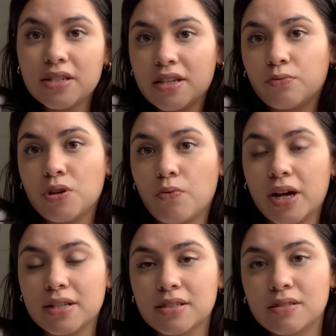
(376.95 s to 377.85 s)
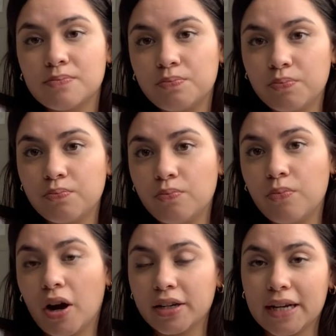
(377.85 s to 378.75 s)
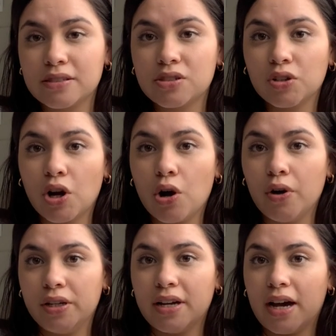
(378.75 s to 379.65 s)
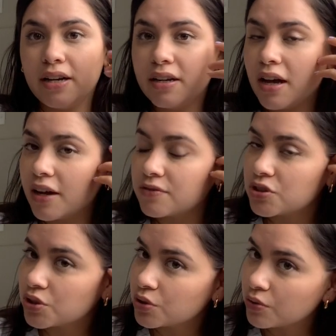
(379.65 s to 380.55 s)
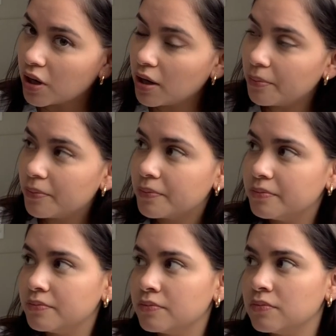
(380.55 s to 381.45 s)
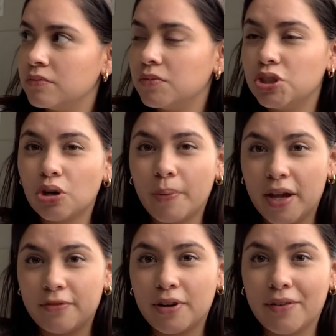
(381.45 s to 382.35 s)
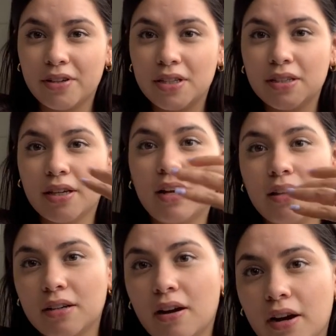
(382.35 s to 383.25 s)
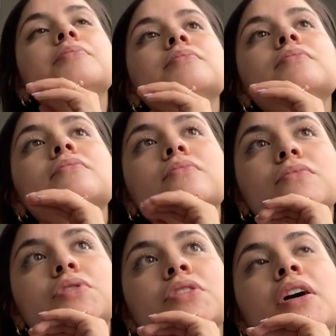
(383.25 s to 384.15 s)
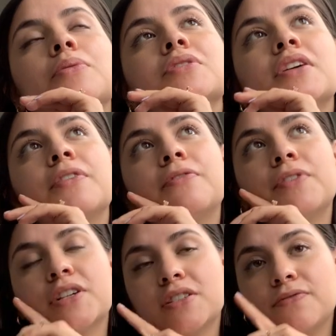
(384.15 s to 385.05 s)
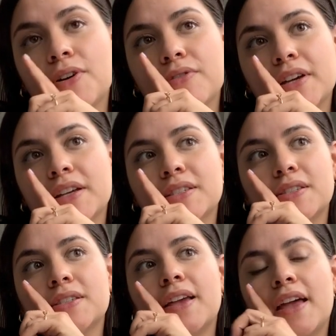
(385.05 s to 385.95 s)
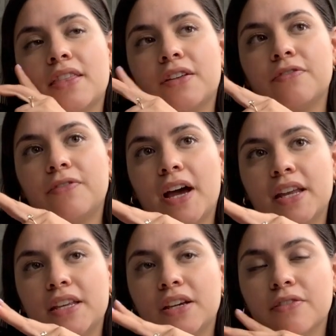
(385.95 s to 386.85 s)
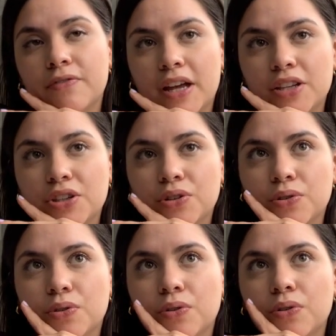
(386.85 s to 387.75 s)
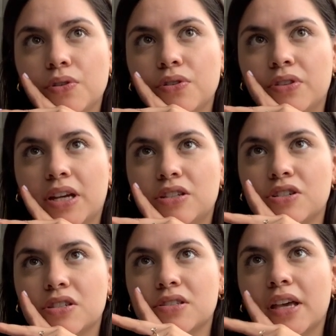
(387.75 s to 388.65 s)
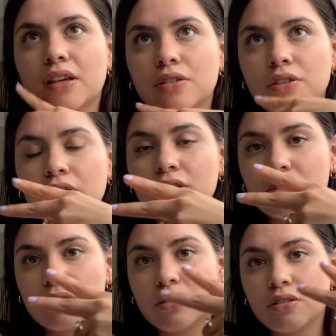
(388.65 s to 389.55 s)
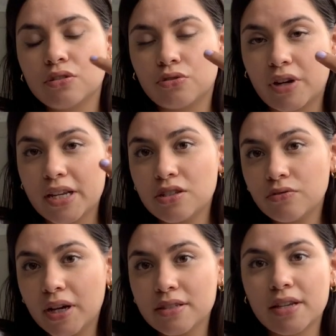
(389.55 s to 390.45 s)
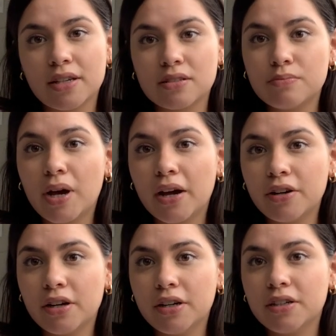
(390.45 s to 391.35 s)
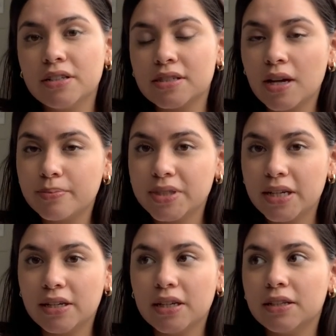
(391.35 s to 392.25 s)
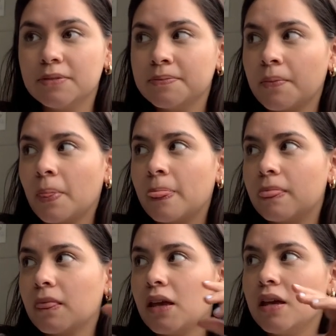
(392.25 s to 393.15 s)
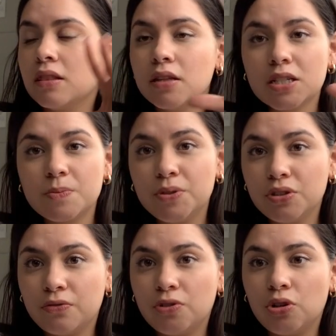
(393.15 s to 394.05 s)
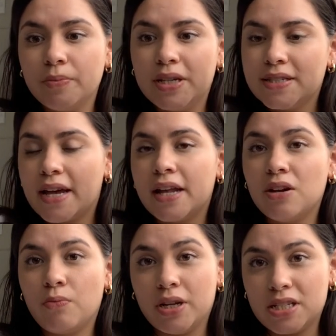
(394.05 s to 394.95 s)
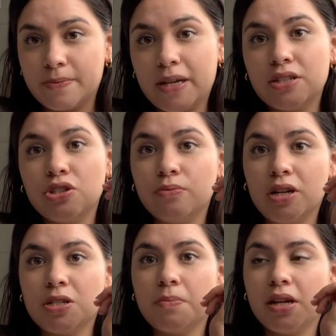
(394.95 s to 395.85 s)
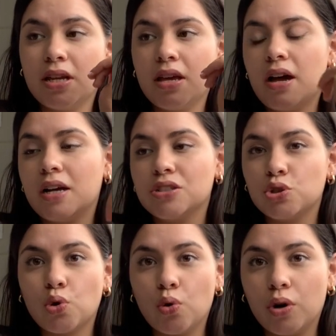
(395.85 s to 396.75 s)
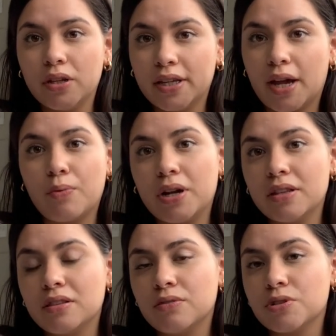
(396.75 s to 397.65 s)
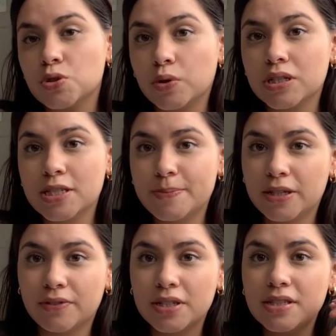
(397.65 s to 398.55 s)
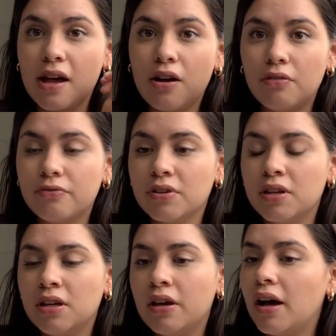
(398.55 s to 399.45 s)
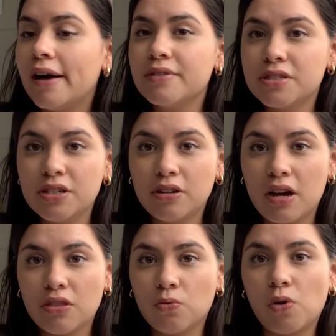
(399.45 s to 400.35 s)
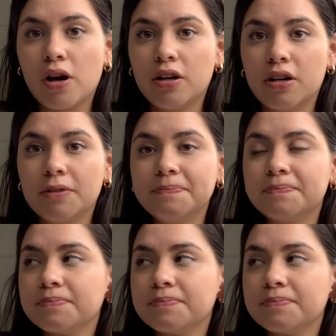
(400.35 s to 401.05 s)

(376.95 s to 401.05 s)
Like we wanted our guests to go and not have to, you know, pay for everything like a la carte. So that was our first focus. And then finding a venue that just like looked great to us. Like it's modern, it's updated, it looks beautiful, because I didn't want to spend too much money on decor. Like I wanted the resort to speak for itself. Obviously you're on the water.